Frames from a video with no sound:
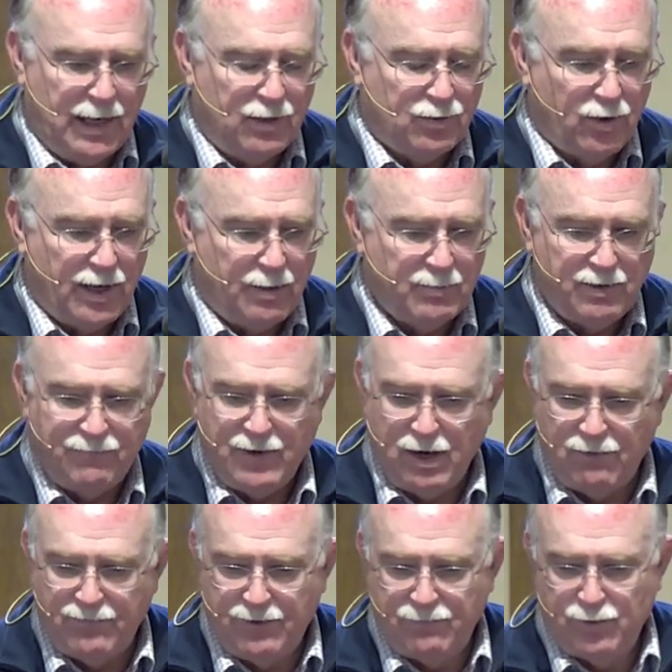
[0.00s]
I don't know how many of
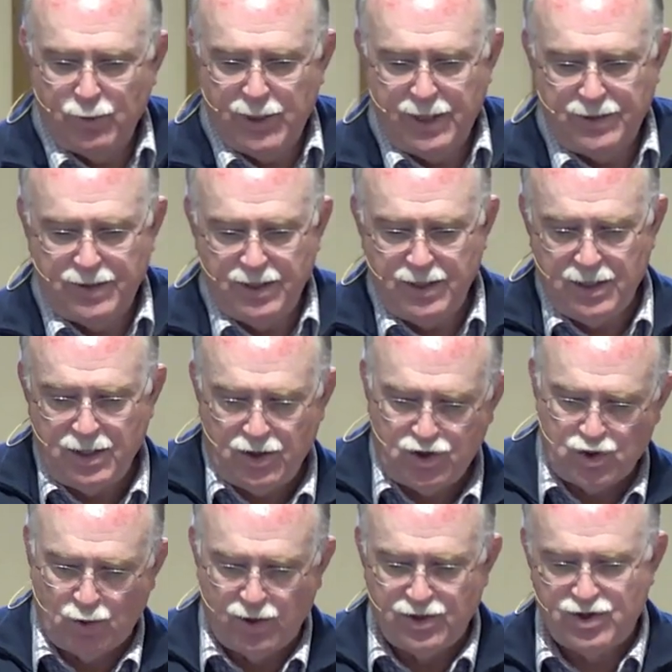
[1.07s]
y'all have ever read the
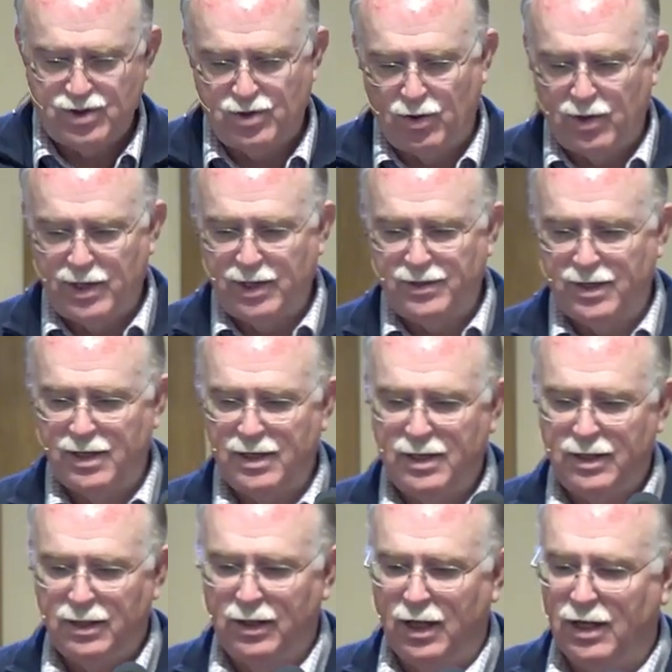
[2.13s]
short story,
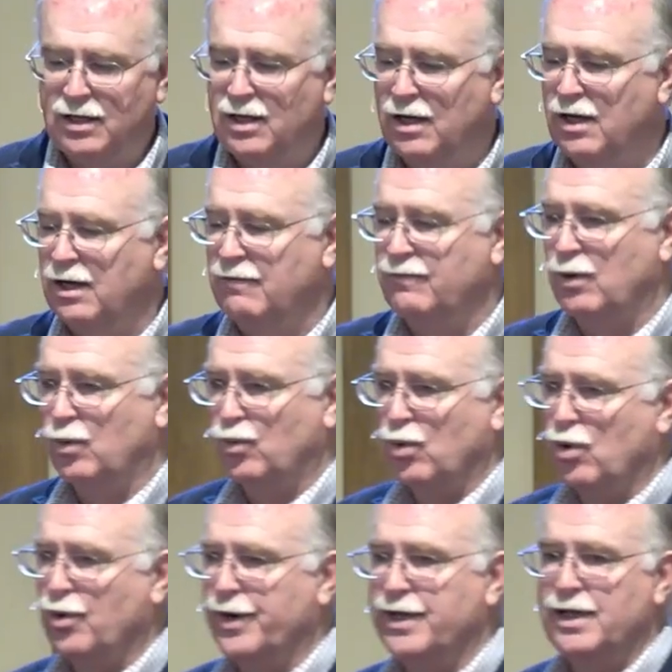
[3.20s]
The Luck of
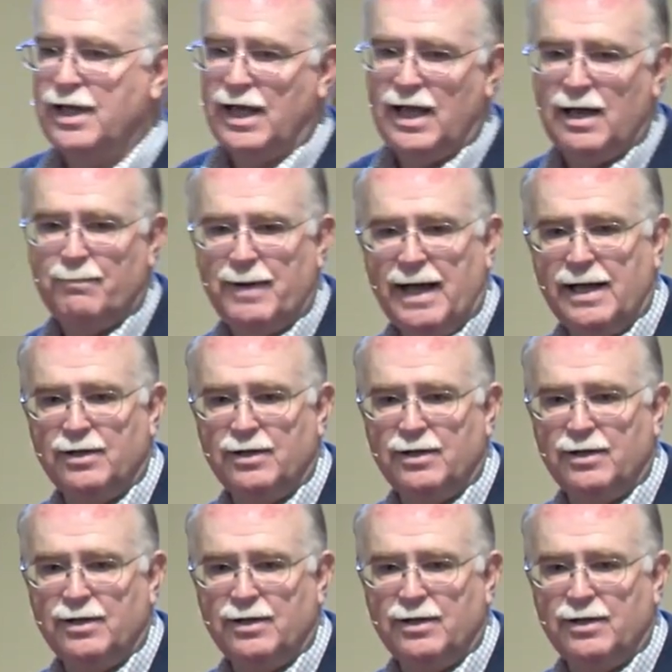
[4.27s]
Roaring Camp.